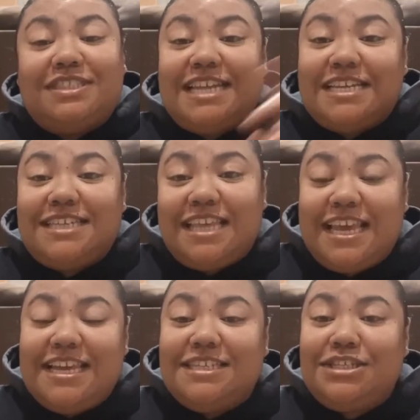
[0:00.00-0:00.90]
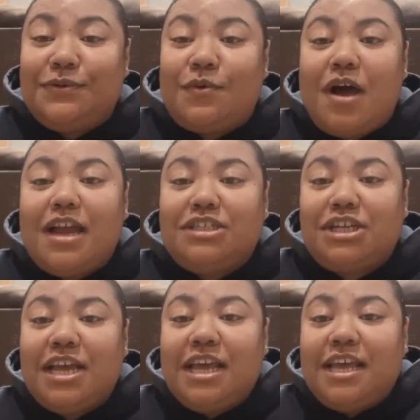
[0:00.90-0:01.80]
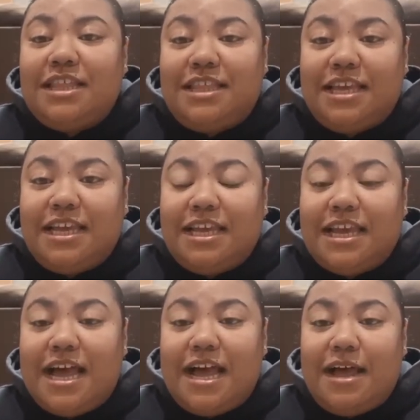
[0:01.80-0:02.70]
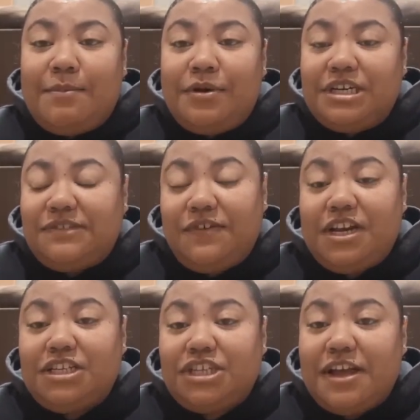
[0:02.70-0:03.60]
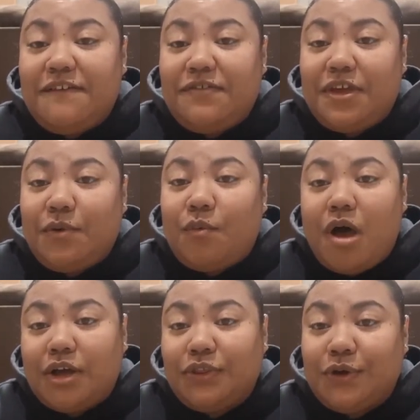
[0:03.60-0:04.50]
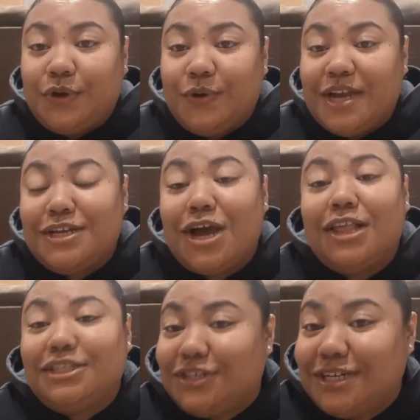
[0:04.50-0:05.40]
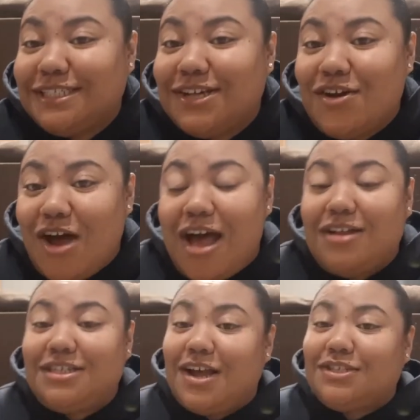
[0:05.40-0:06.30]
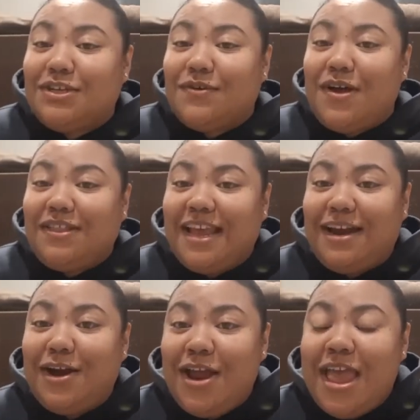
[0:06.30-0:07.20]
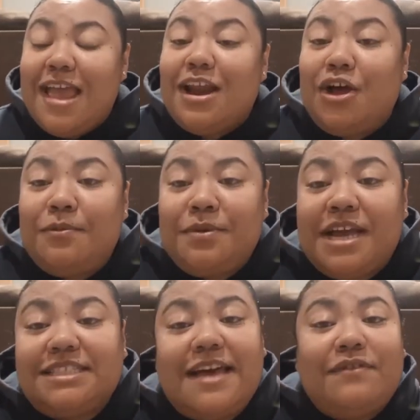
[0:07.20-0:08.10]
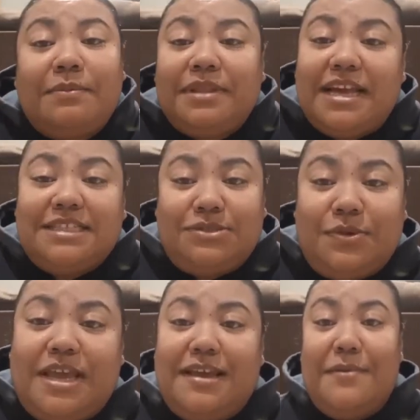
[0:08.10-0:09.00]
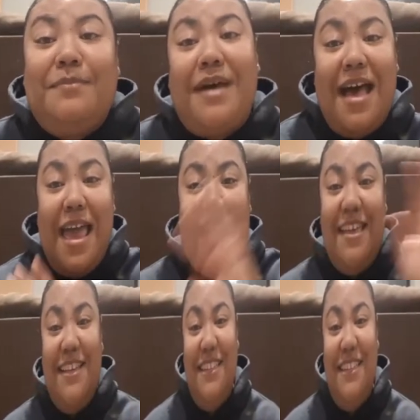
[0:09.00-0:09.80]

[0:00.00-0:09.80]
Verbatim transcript: stay to the end to watch the uh, bonus footage of the walkthrough in Dollar Tree. So I'll talk to you all later. And I hope you guys have a blessed week. Bye.